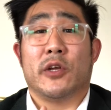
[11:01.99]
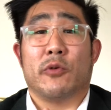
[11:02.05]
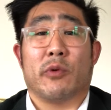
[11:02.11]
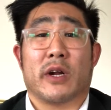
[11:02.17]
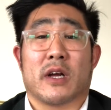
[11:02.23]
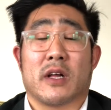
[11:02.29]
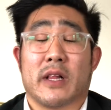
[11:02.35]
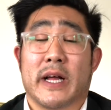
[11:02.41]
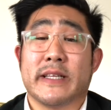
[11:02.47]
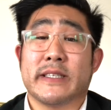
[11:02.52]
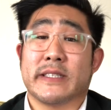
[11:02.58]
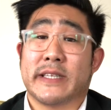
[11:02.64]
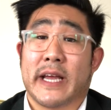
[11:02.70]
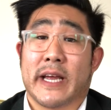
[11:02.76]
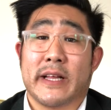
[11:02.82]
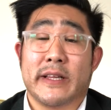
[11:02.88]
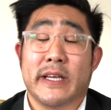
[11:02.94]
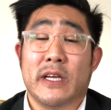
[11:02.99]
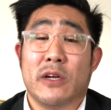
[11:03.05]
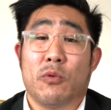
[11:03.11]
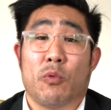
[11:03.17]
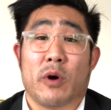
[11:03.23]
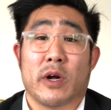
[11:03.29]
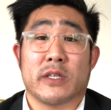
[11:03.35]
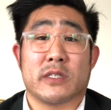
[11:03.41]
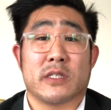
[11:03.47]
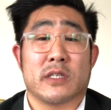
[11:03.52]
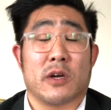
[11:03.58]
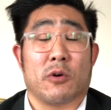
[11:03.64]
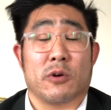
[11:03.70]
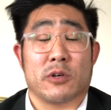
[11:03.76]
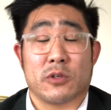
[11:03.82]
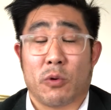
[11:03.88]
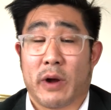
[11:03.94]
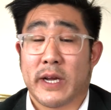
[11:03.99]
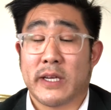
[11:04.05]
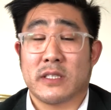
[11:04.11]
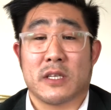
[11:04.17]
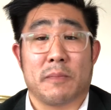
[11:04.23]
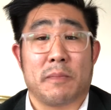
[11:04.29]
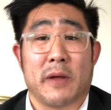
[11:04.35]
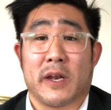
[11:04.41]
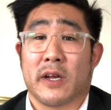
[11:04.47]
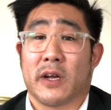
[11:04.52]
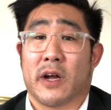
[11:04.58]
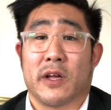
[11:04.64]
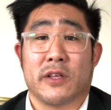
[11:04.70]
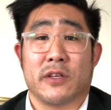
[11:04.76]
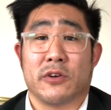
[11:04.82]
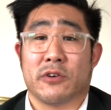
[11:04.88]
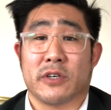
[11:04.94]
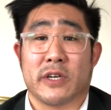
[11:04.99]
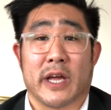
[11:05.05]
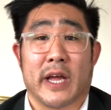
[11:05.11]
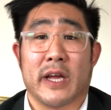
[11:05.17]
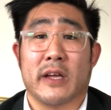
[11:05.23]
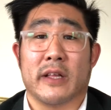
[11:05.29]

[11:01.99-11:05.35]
You want to cleanse daily, once or twice, depending on your day.